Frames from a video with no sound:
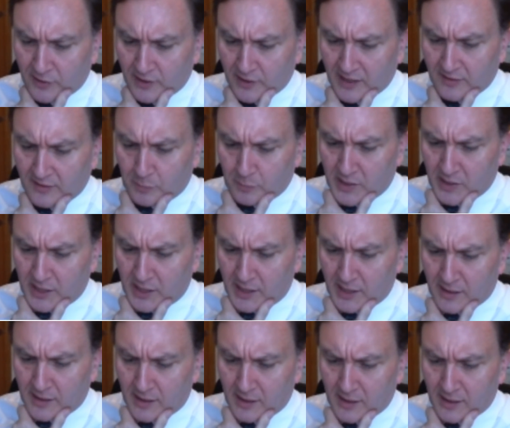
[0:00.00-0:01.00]
So that's
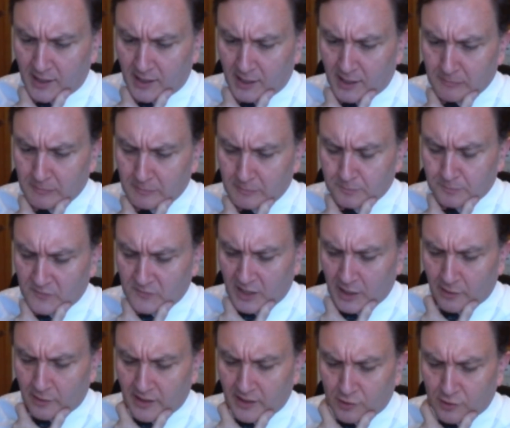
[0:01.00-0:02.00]
been an
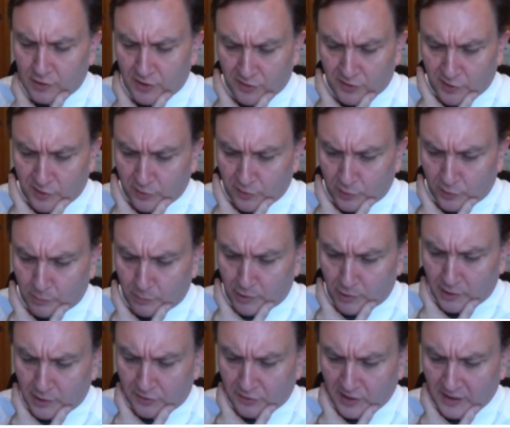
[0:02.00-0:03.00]
interesting sort
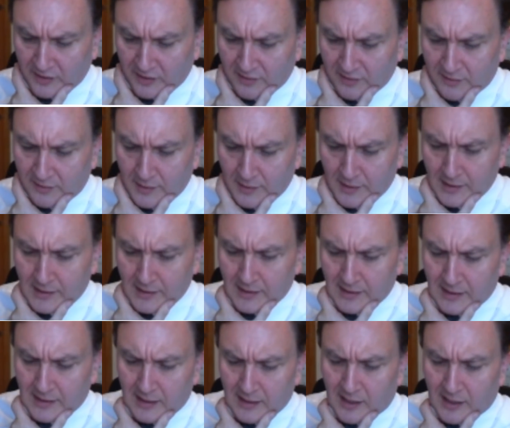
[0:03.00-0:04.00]
of process.
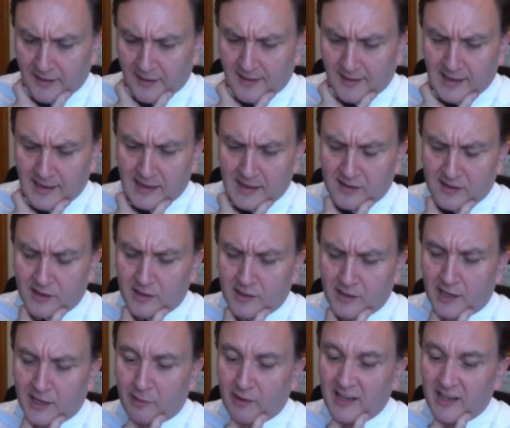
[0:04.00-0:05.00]
I think
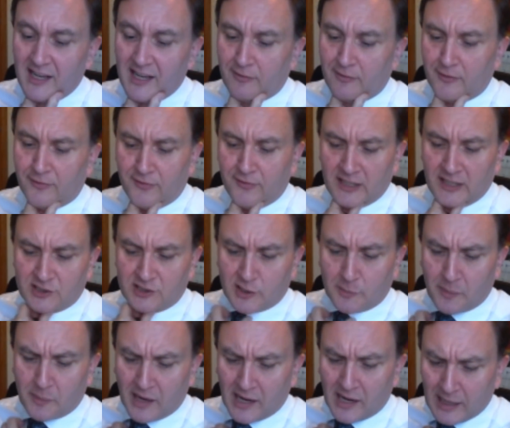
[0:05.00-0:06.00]
another
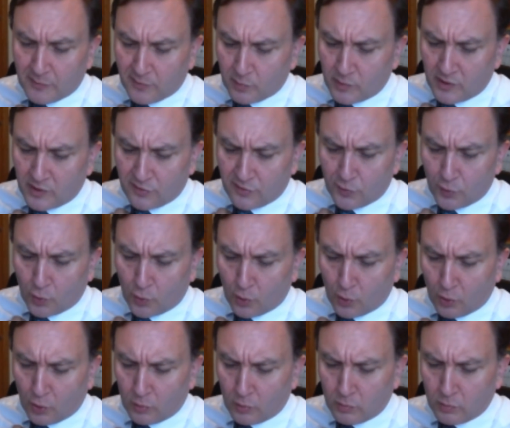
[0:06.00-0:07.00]
feature perhaps we
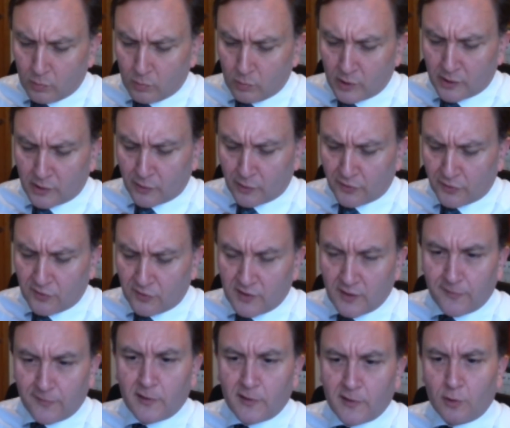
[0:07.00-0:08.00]
saw
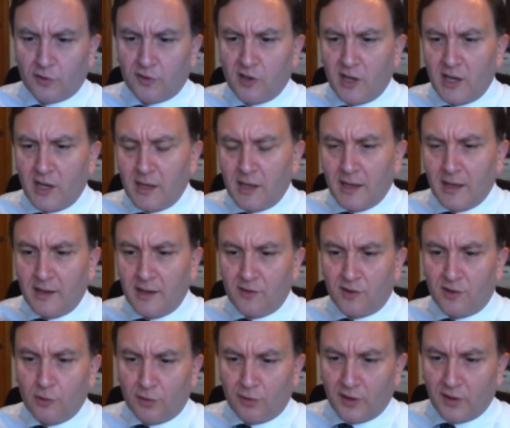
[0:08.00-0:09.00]
was difficulty
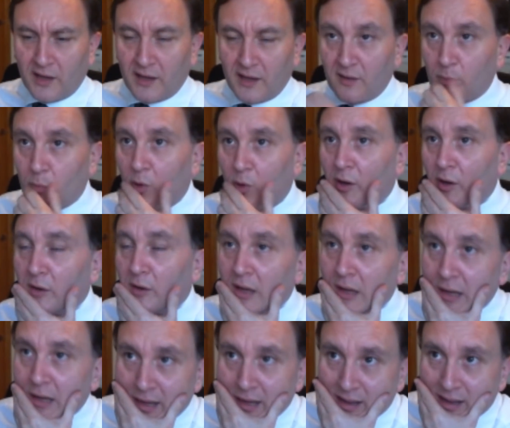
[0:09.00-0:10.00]
in two things.
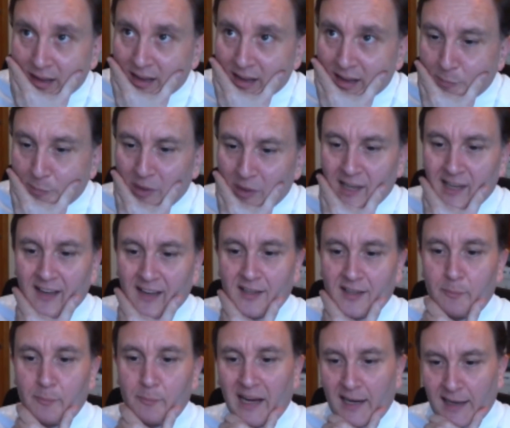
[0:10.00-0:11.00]
One has been
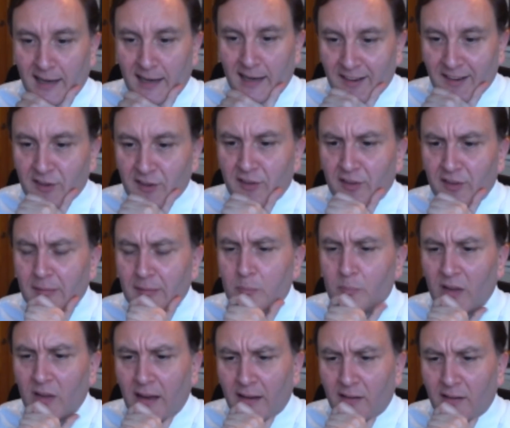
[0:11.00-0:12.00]
getting bank
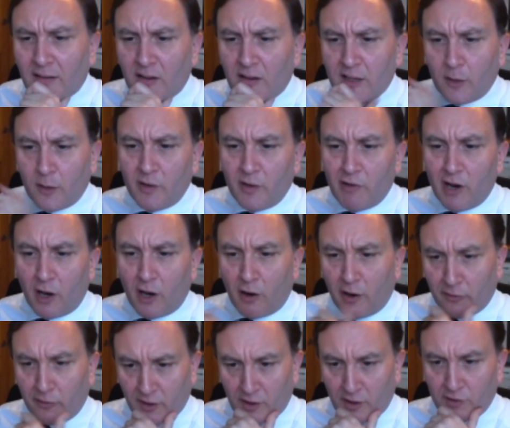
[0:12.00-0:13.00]
letters, and we
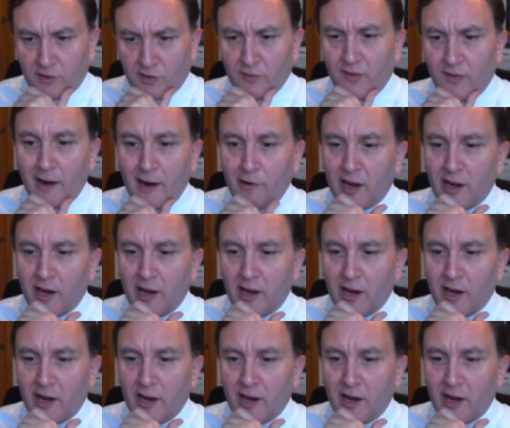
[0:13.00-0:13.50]
rely on those to